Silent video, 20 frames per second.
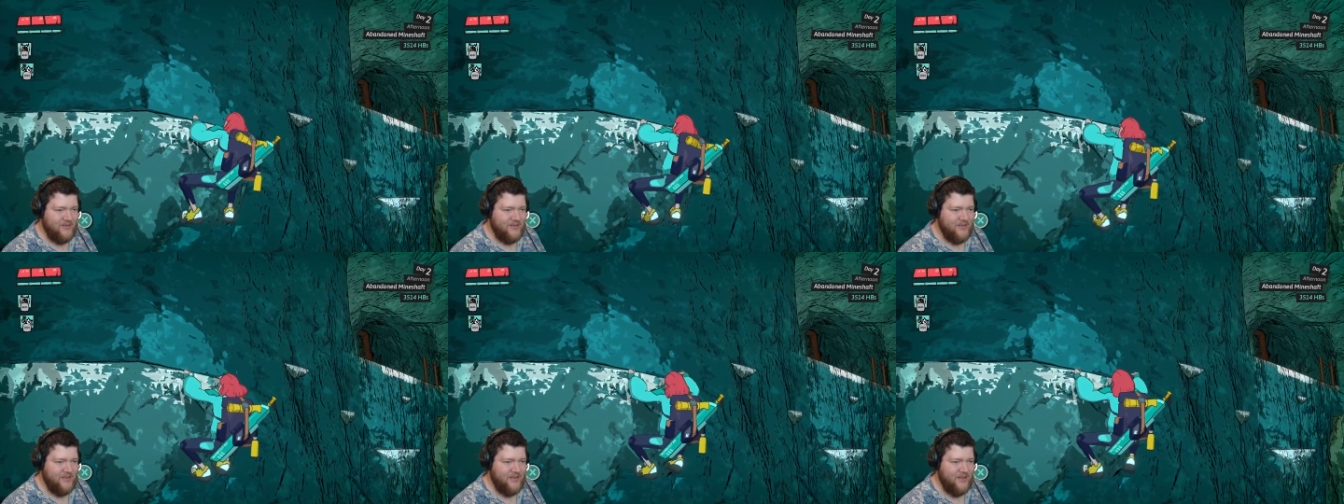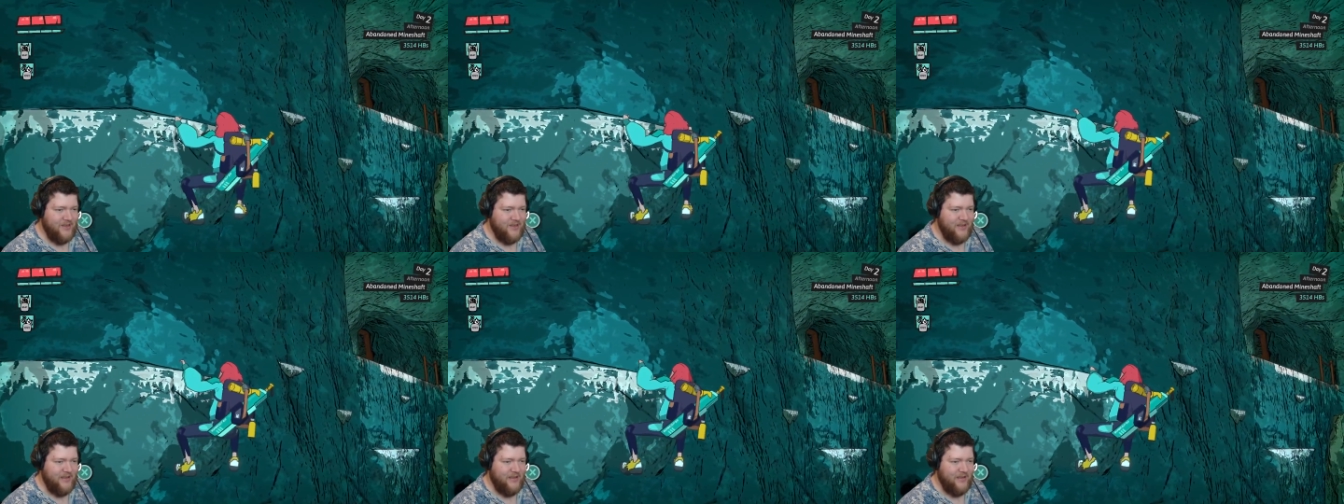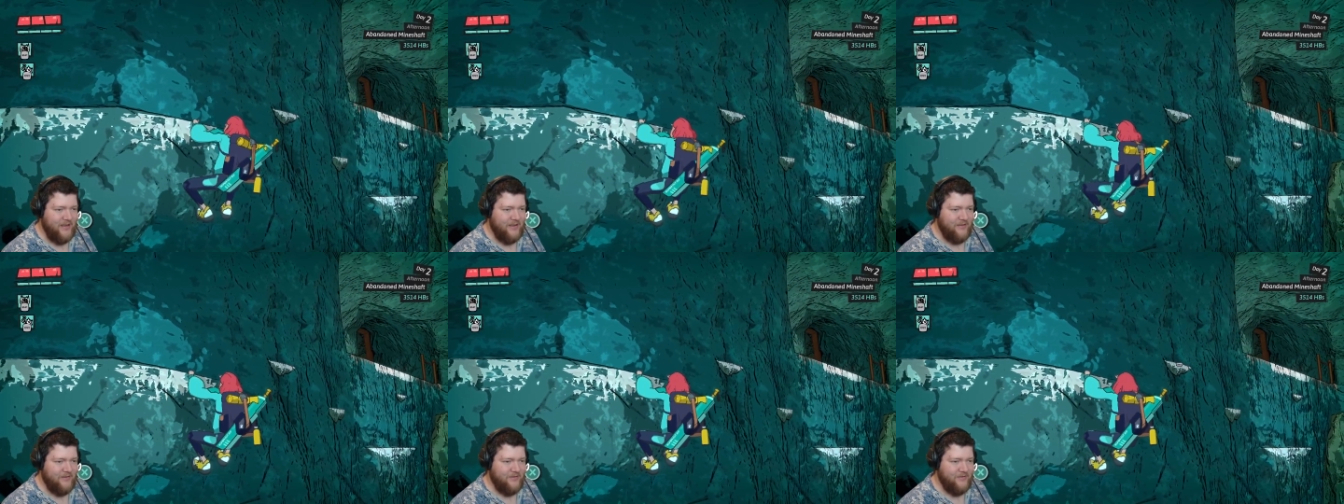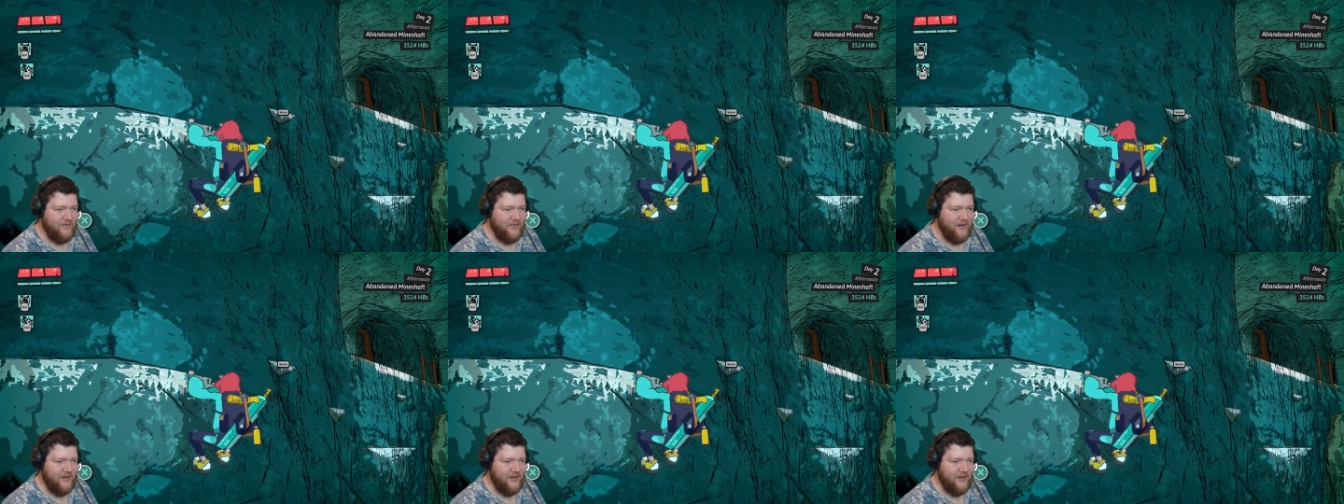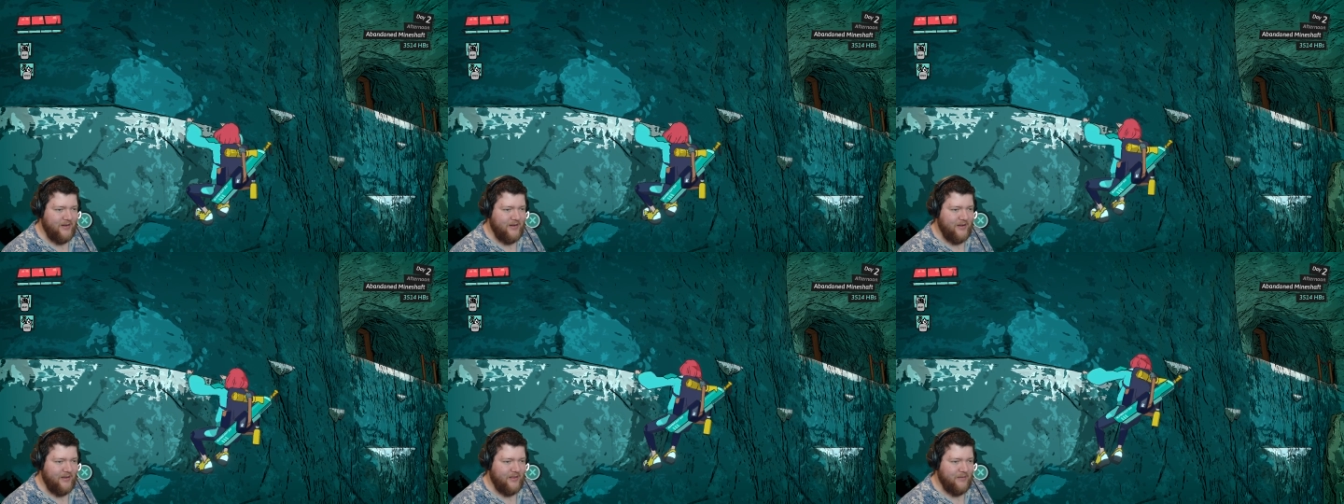
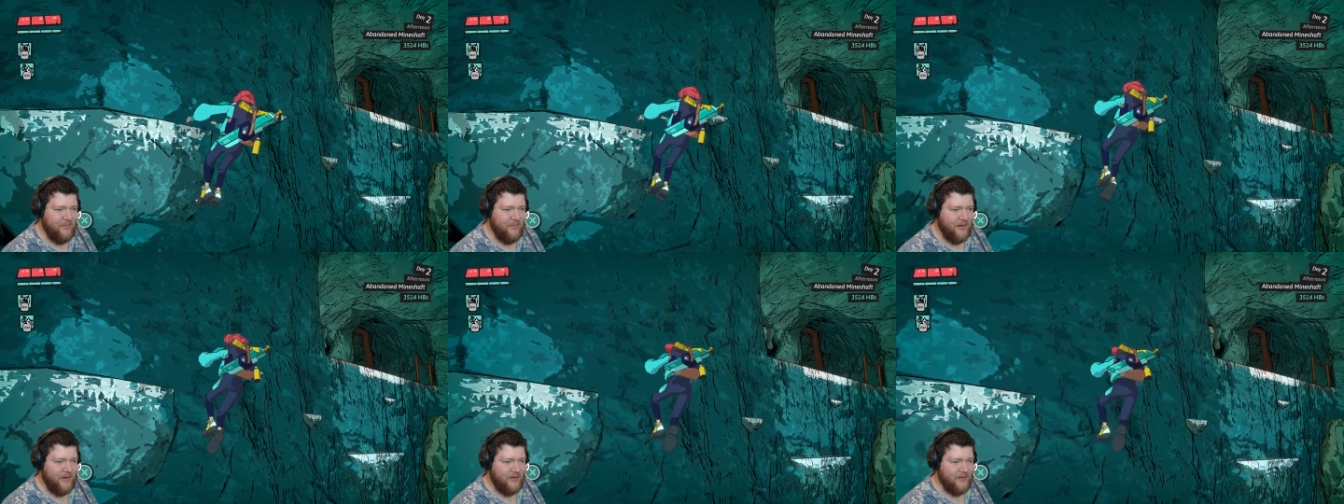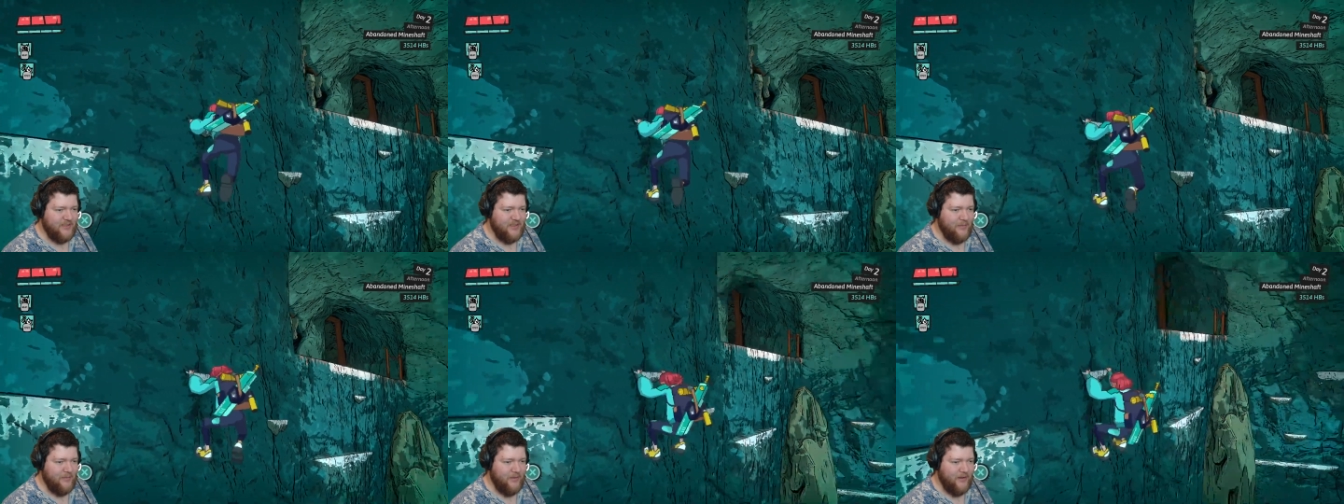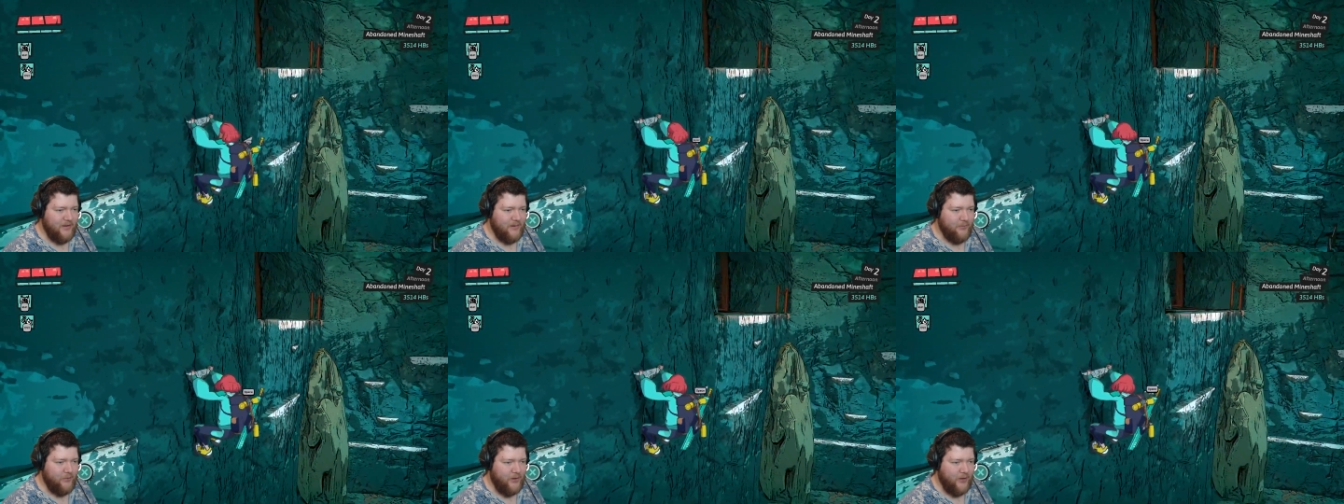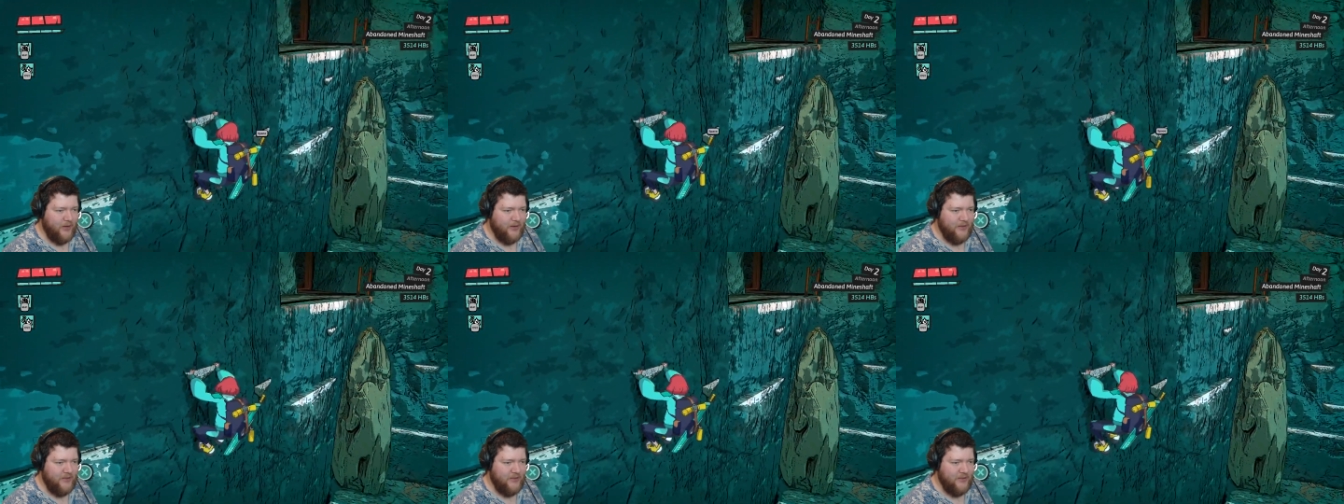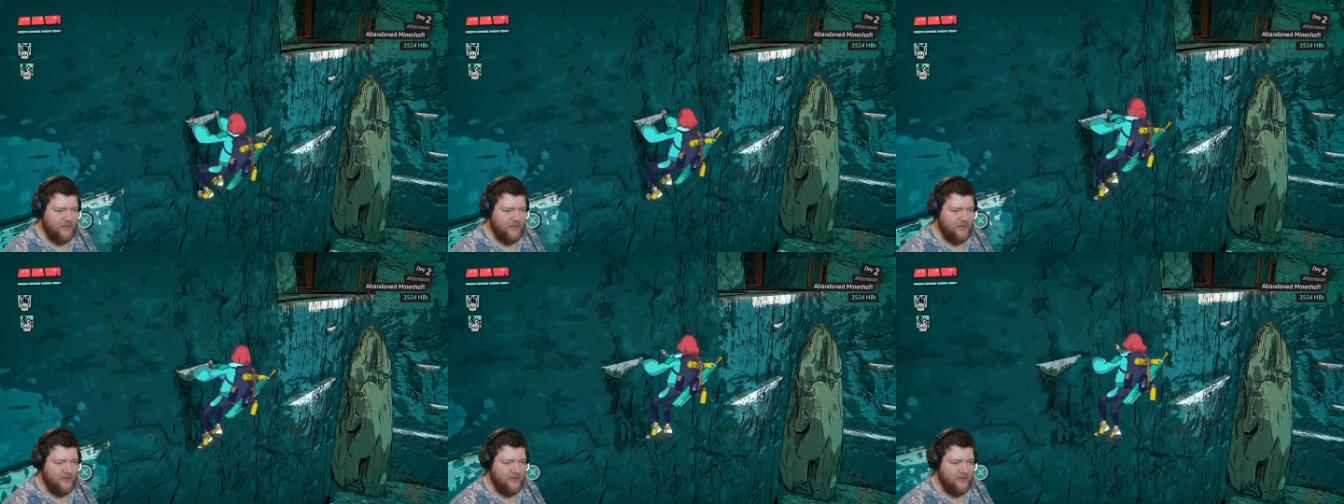Definitely the buttons I meant to
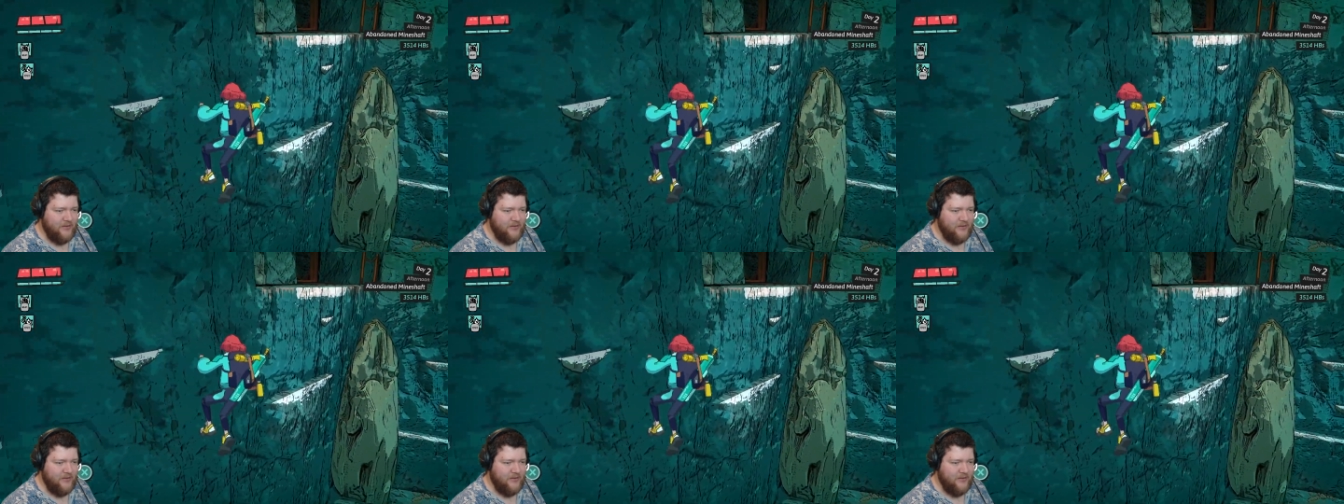press.